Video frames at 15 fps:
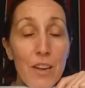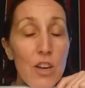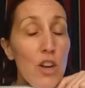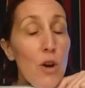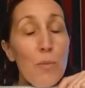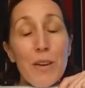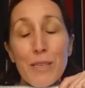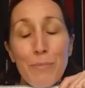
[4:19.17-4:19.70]

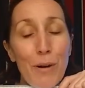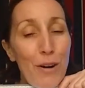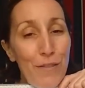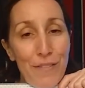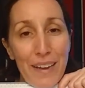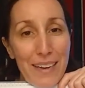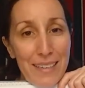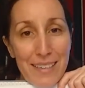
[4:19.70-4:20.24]
nobody's
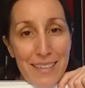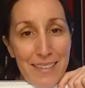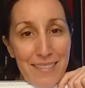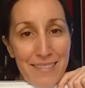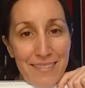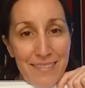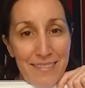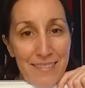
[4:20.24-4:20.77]
perfect.
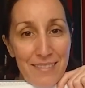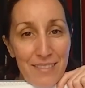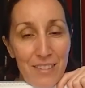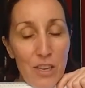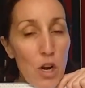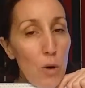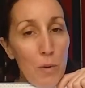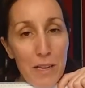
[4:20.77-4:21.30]

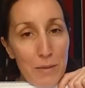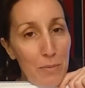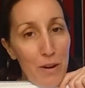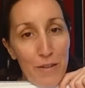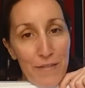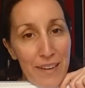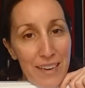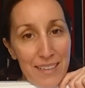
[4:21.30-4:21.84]
Nobody's
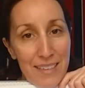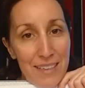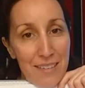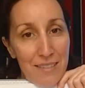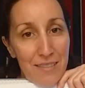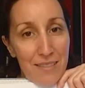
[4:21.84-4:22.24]
perfect.